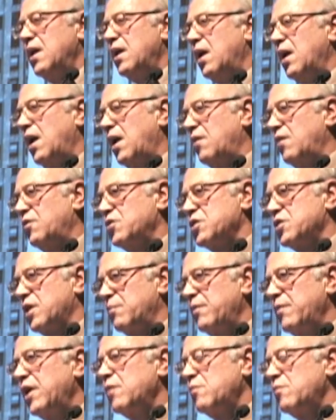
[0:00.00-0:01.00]
there's a
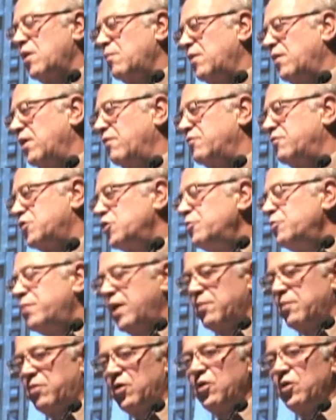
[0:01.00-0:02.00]
minimum of 2
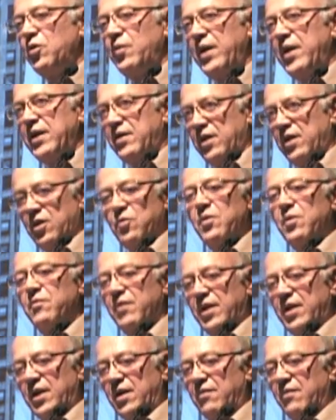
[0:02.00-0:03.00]
people who eat the
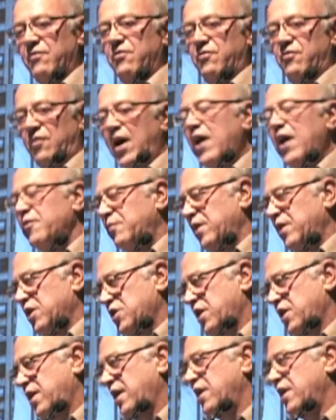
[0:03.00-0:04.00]
equivalent of 5
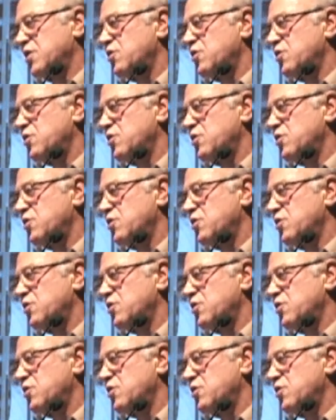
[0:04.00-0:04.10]
meals a day.